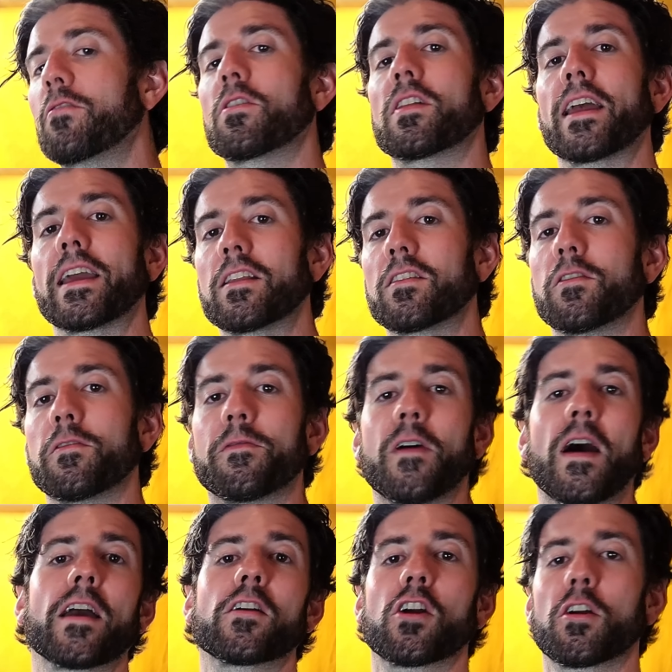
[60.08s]
related to
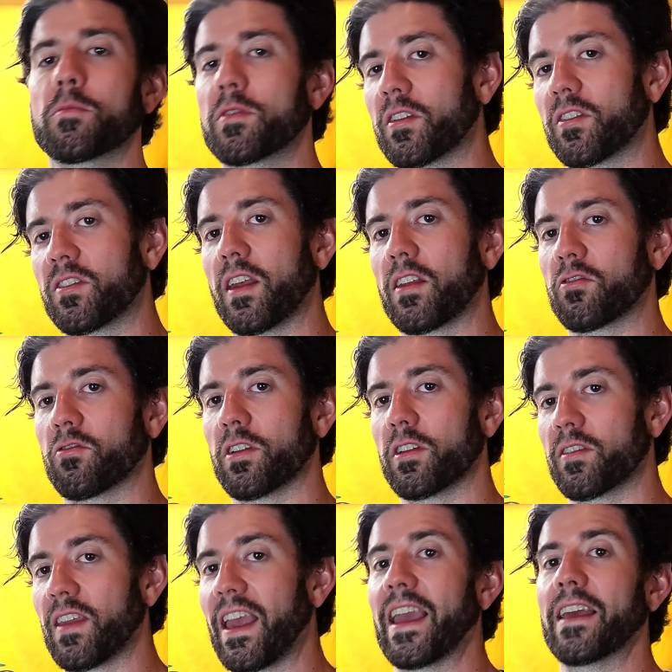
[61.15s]
firearms,
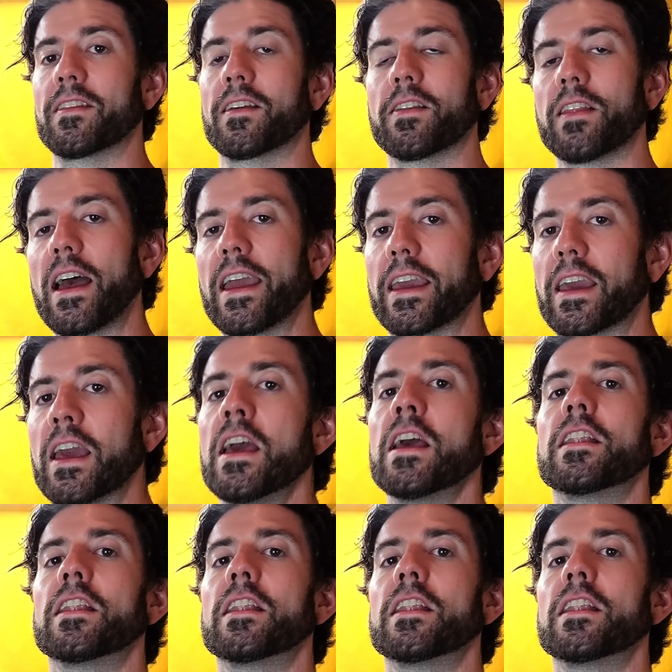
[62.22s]
accessories, and the like.